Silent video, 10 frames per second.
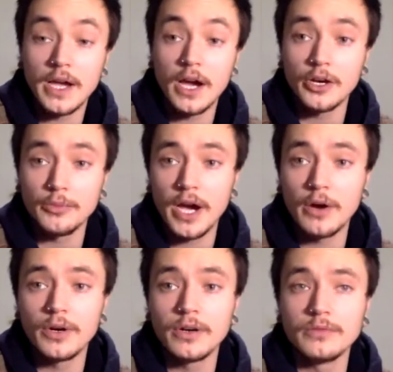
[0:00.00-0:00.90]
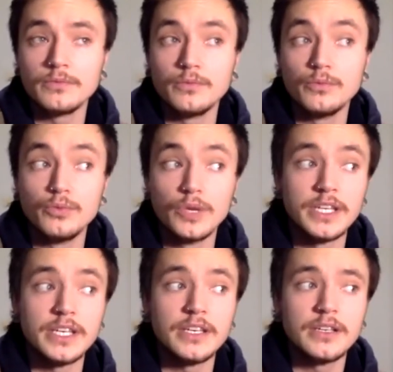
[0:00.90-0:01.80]
higher power
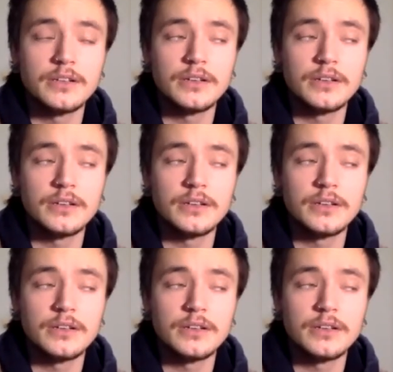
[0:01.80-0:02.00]
really